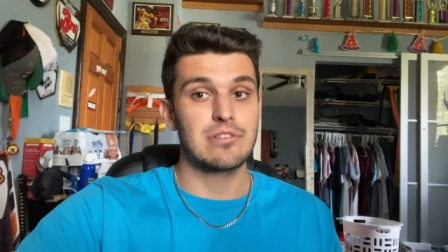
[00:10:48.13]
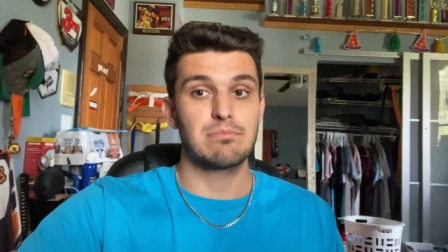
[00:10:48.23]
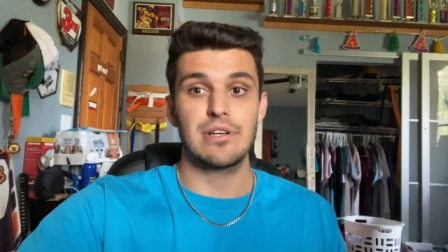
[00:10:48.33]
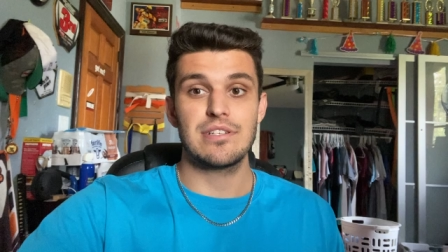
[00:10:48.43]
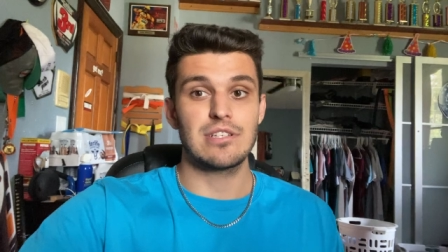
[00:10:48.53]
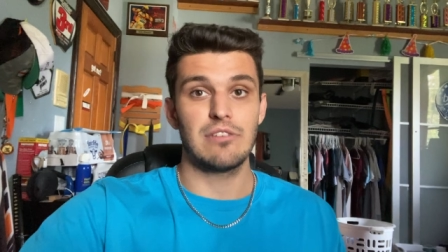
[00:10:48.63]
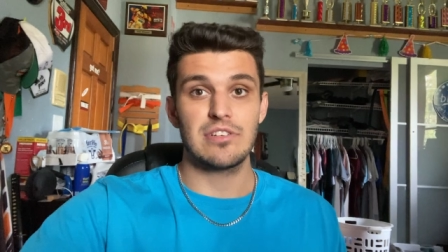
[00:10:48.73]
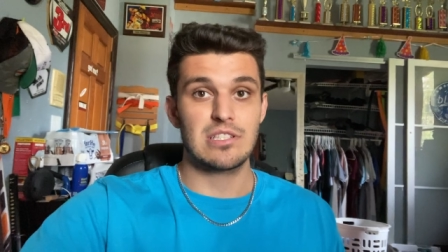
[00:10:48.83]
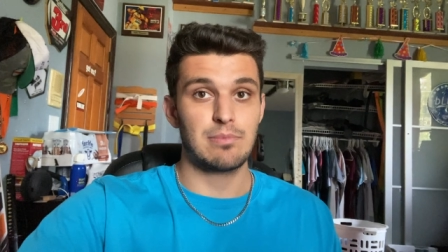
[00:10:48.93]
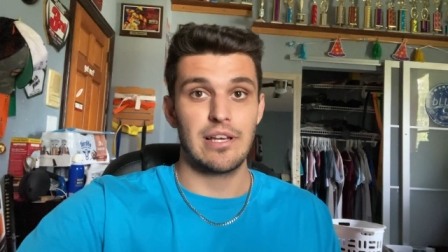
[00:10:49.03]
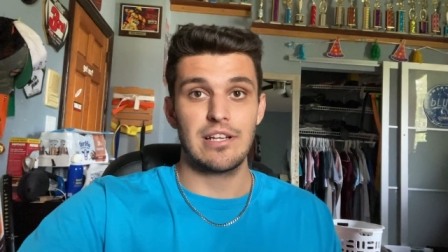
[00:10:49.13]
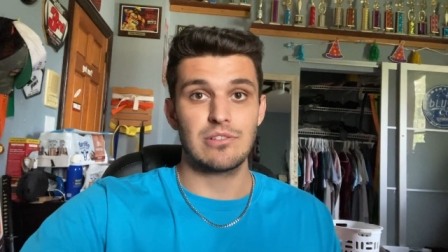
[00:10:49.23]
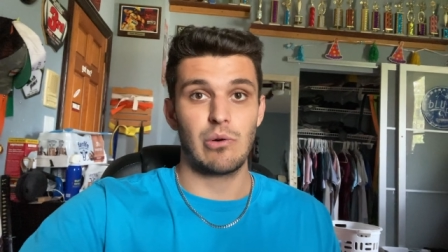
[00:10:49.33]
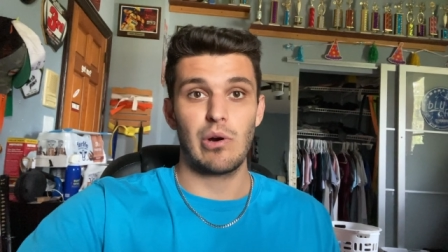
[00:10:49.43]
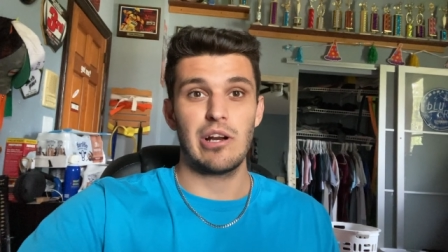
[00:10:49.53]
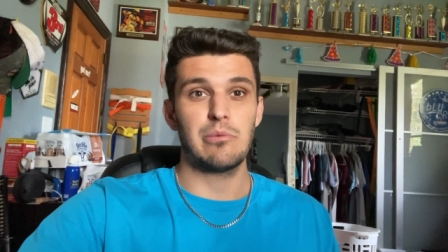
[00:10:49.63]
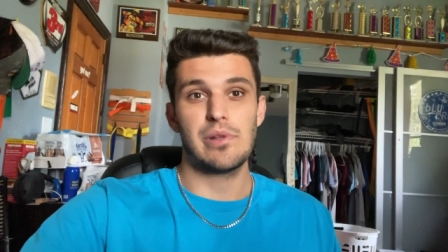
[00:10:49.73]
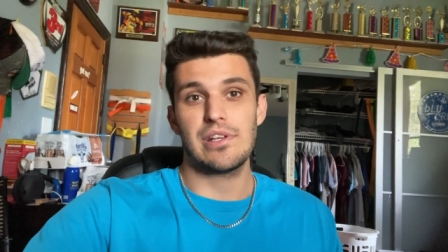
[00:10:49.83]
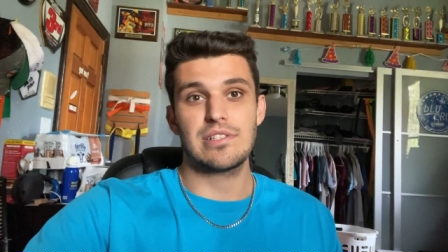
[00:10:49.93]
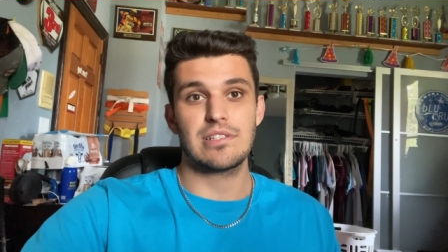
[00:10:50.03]
It was pretty self-explanatory.
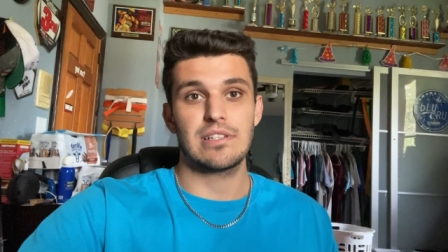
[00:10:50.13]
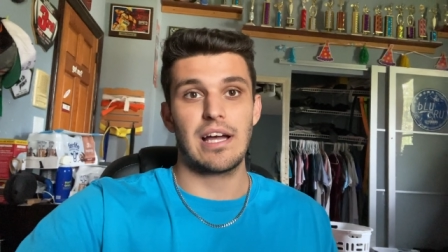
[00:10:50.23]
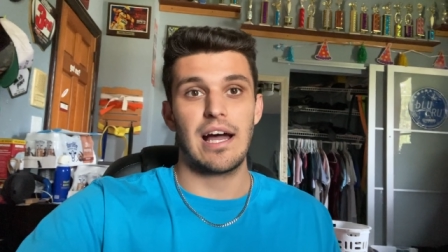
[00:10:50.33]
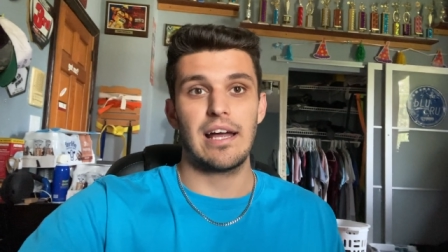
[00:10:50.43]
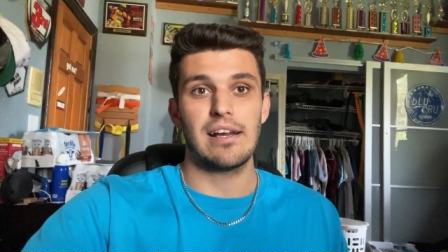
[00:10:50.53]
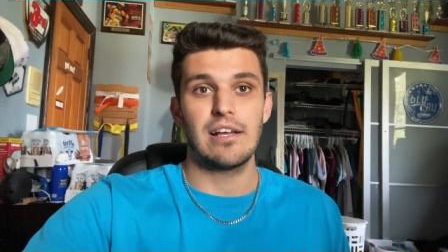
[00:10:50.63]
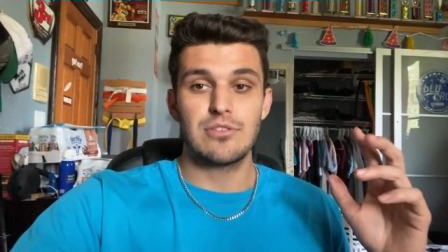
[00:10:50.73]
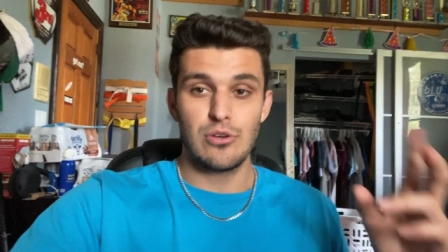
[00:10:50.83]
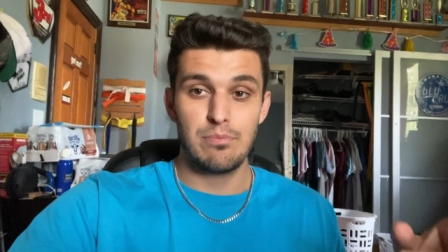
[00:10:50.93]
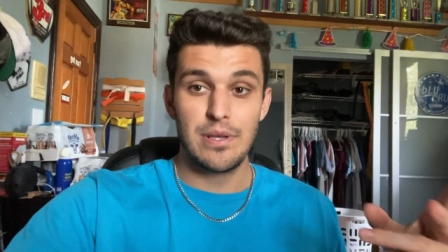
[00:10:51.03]
We just got two